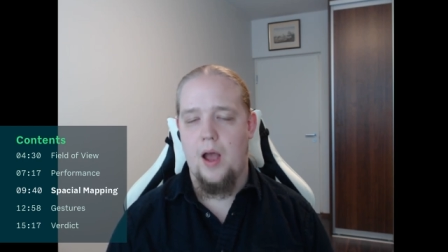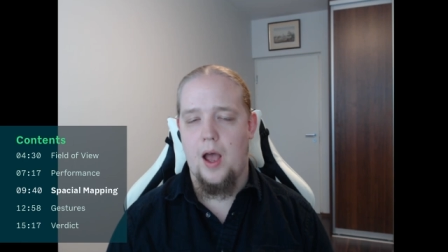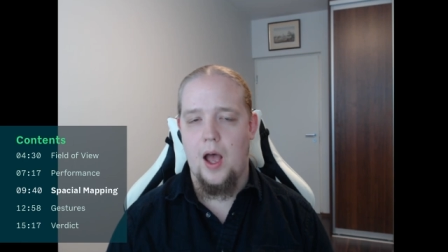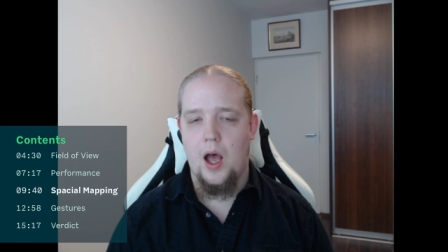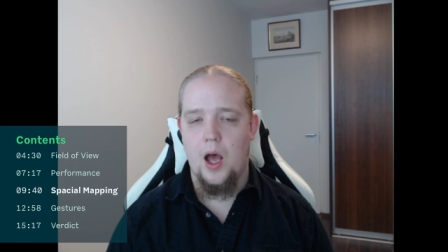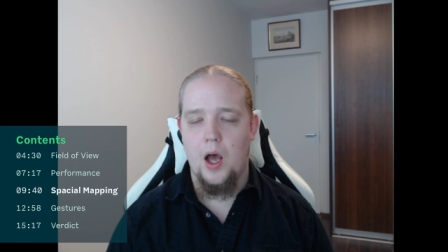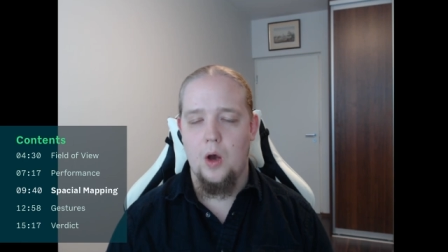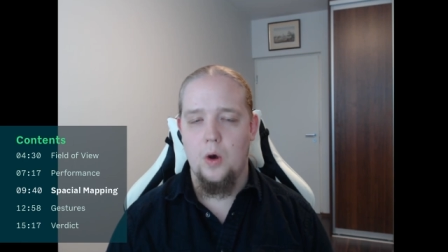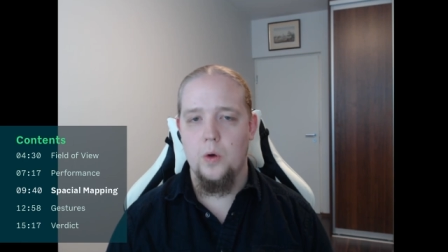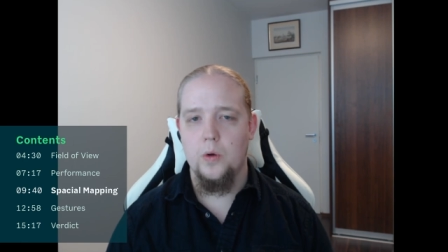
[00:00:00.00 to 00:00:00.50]

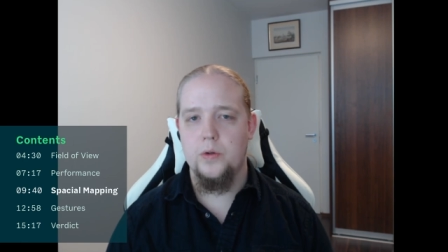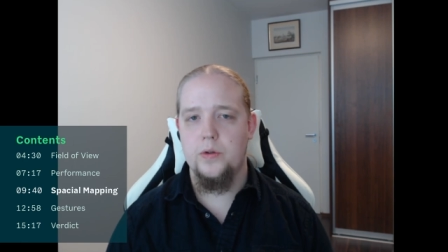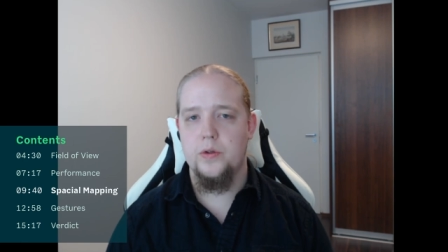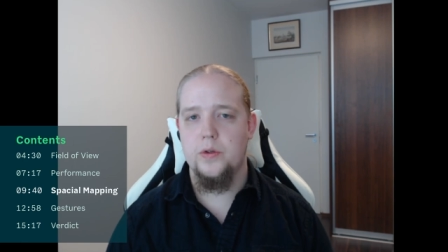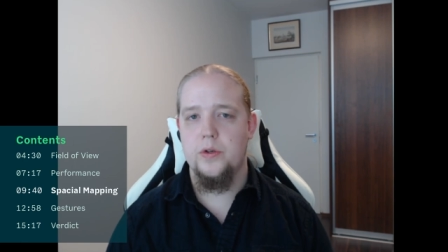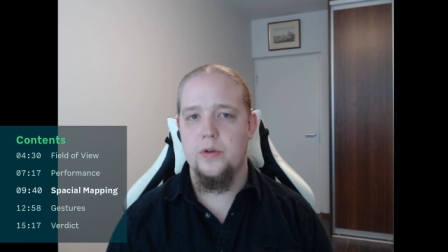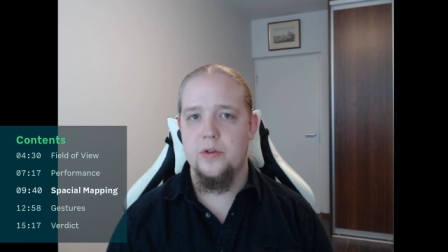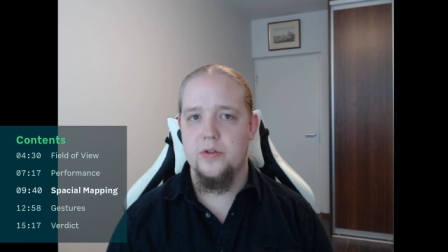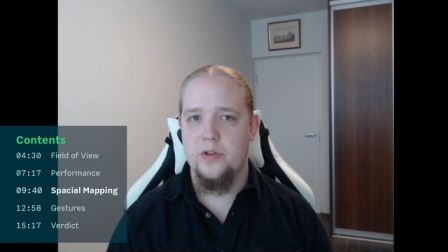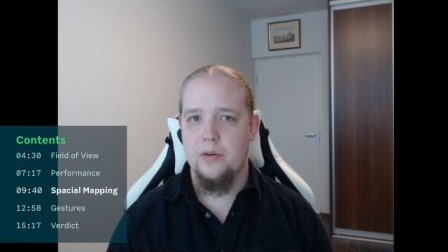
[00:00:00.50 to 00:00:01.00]
how to
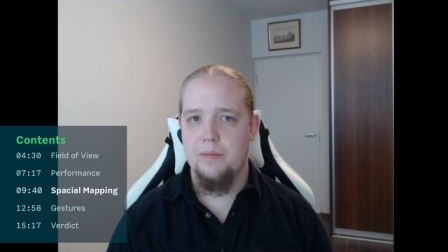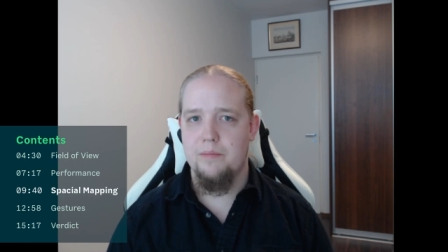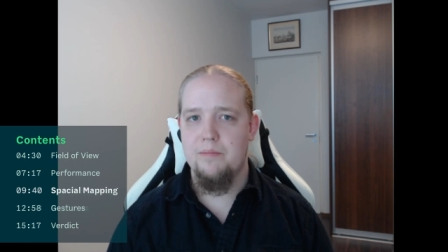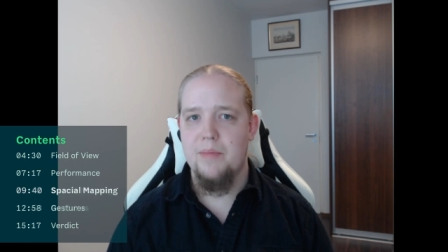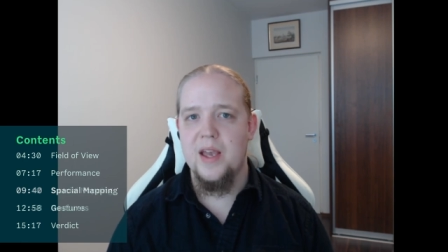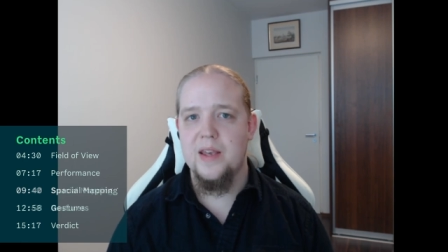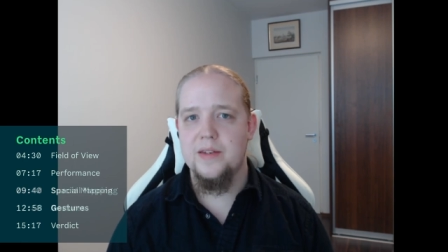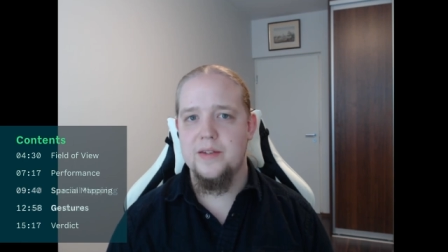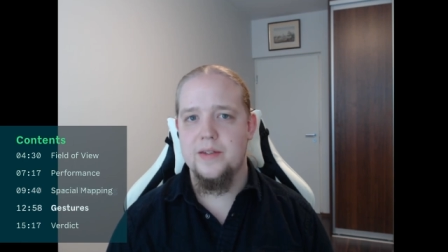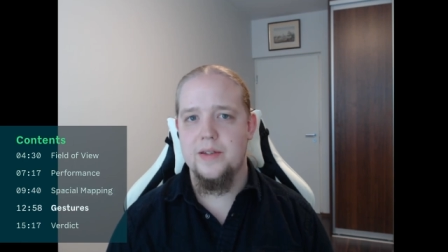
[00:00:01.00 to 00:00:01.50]
do some
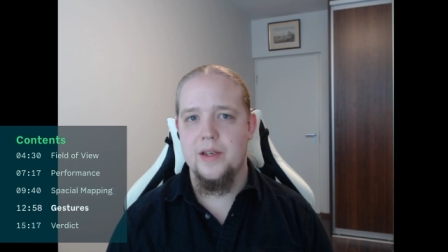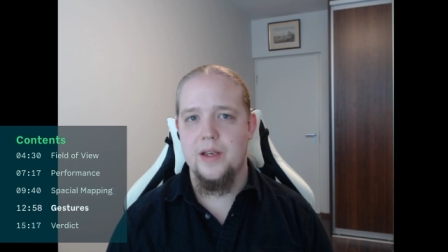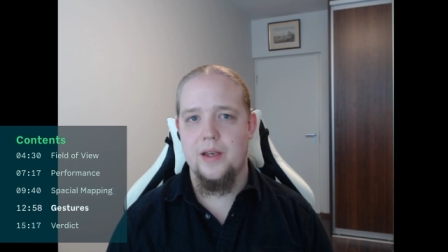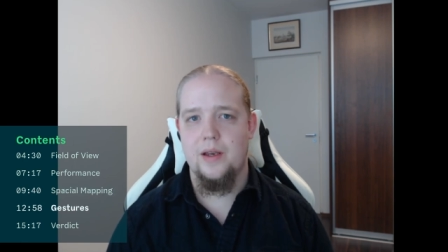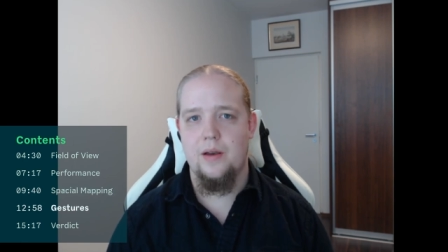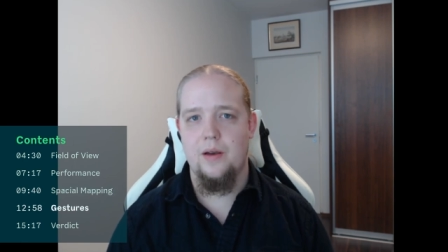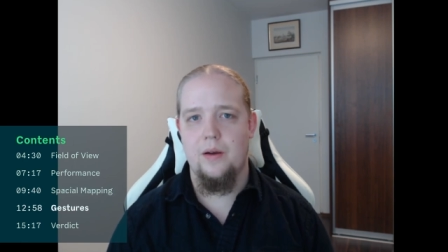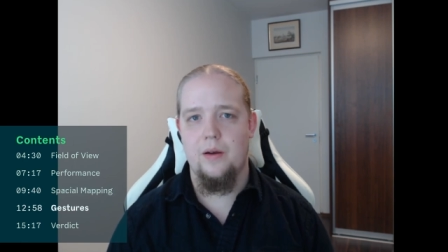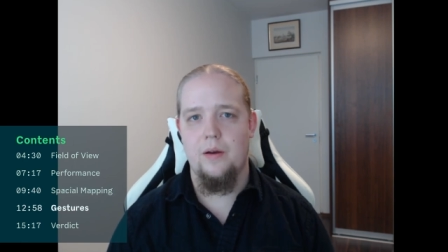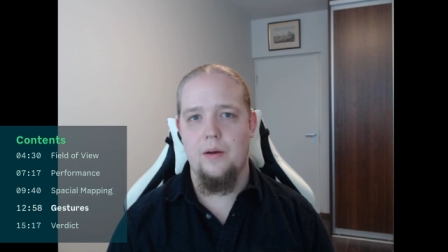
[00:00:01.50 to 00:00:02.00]

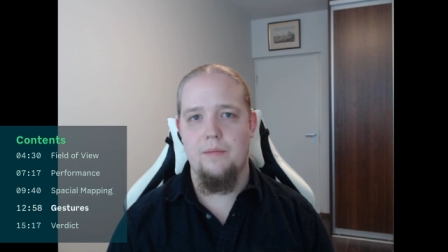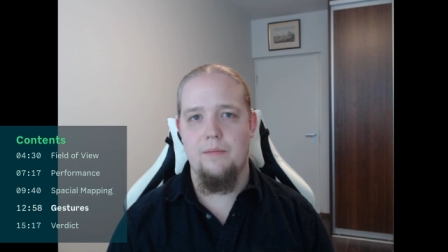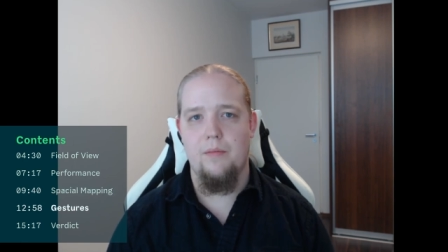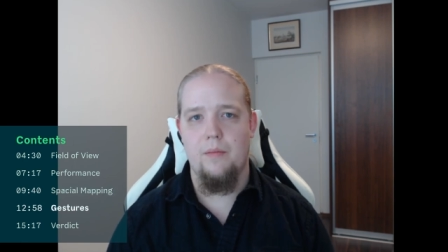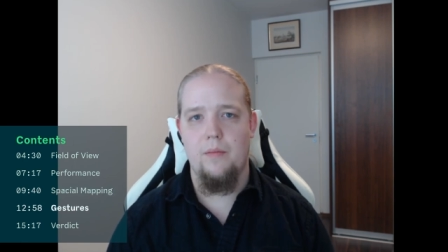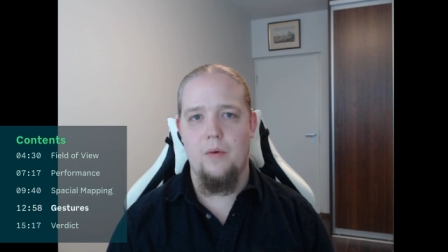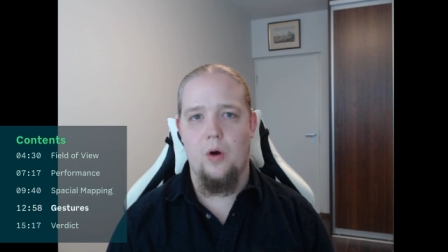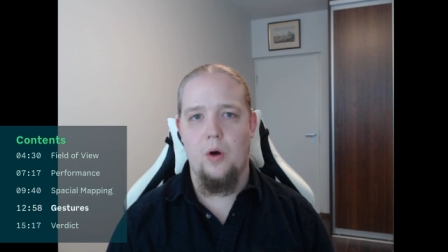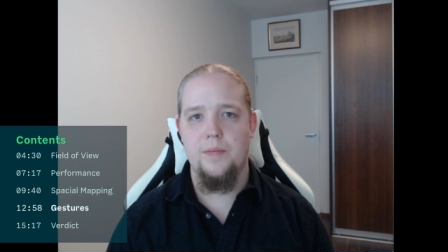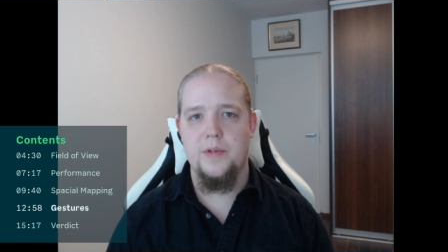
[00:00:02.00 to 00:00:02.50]
basic
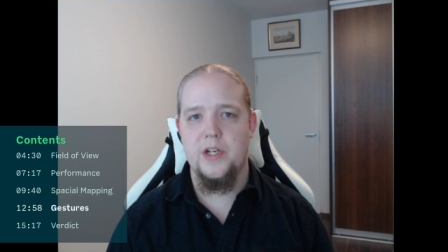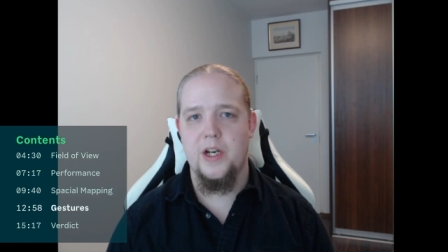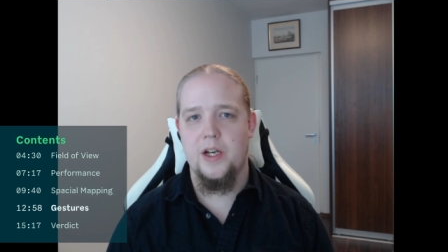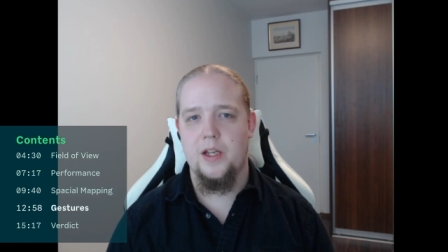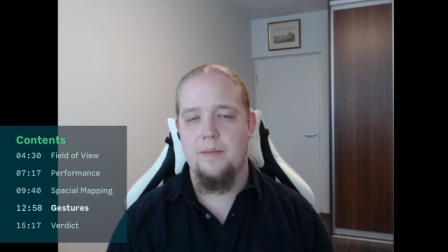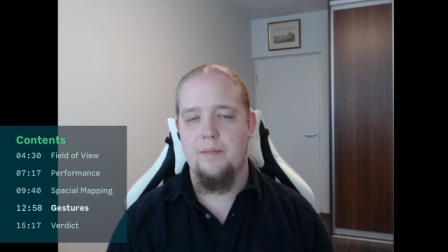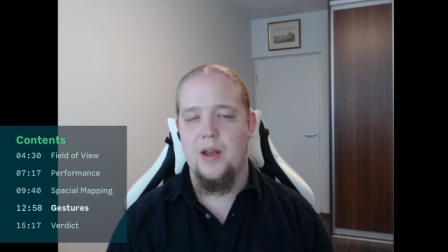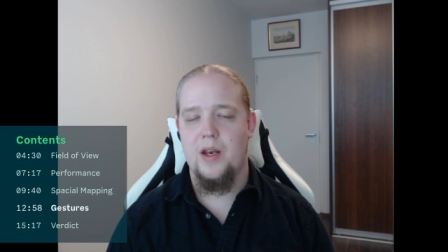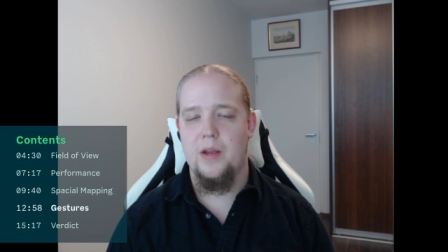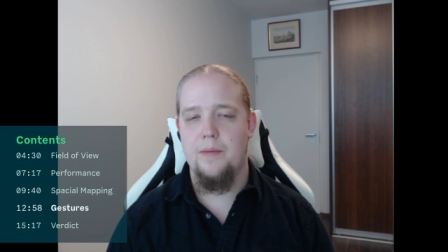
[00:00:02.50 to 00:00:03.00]

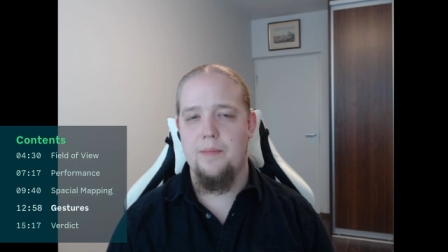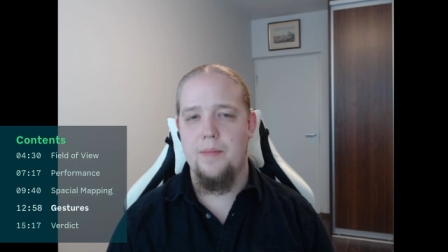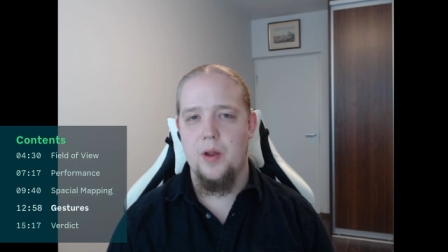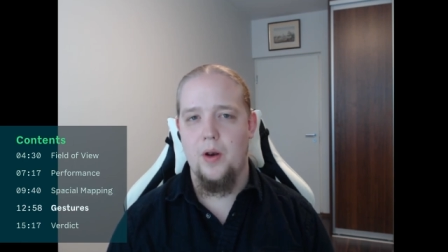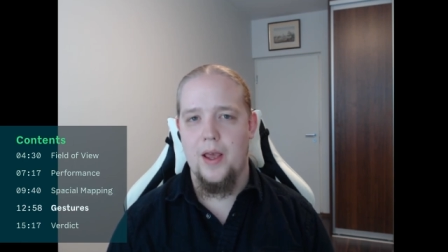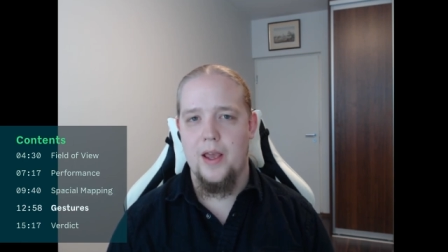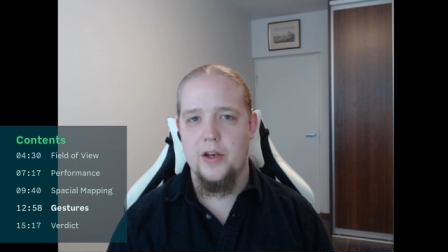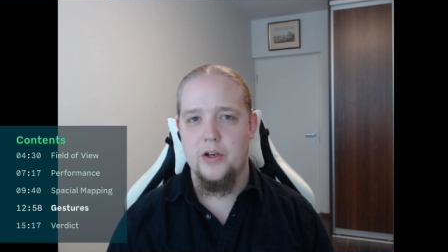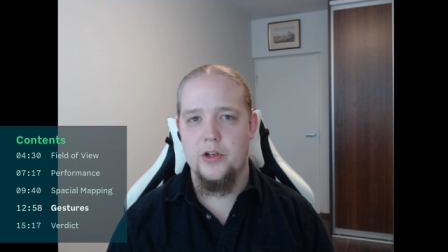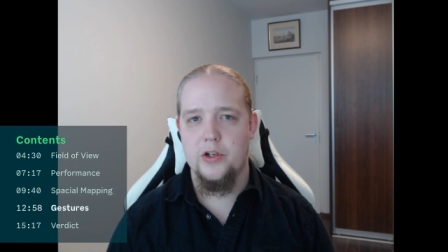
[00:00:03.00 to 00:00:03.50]
object
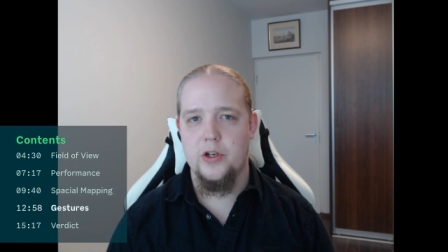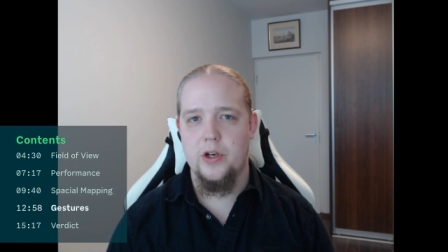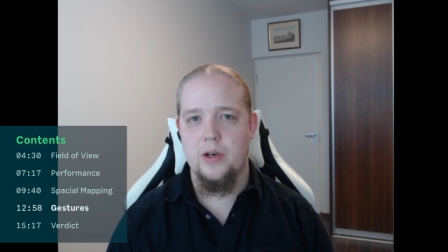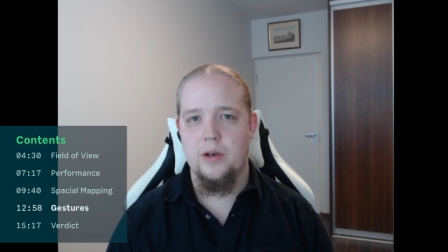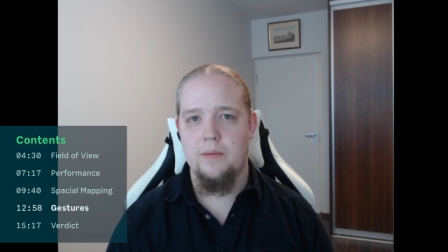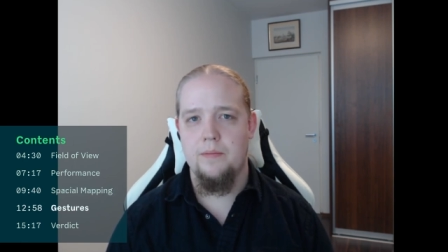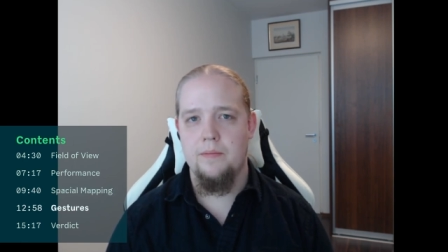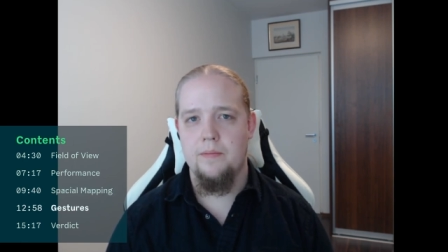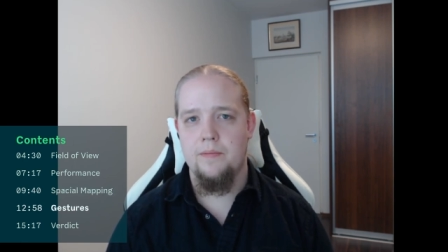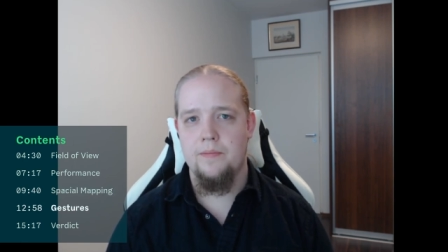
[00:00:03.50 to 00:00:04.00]
manipulation.